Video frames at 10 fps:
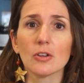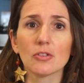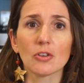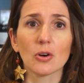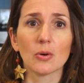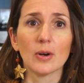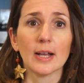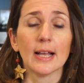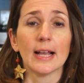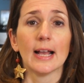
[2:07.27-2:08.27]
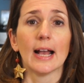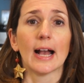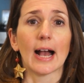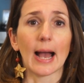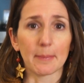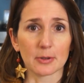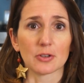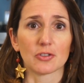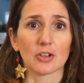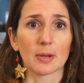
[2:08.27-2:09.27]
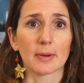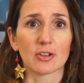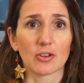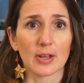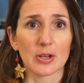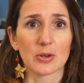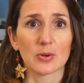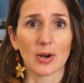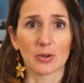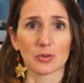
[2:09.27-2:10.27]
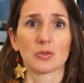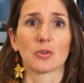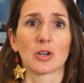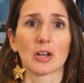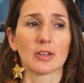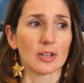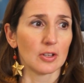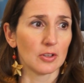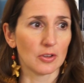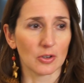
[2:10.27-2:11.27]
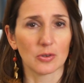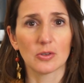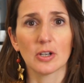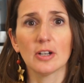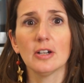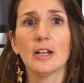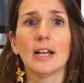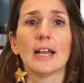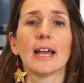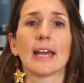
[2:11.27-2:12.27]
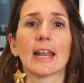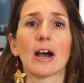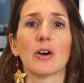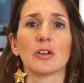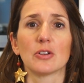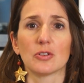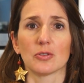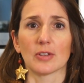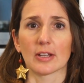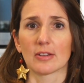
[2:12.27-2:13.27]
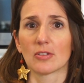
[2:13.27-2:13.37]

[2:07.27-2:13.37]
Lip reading: So I'm going to start by showing you how you turn on the cooker and how you use it.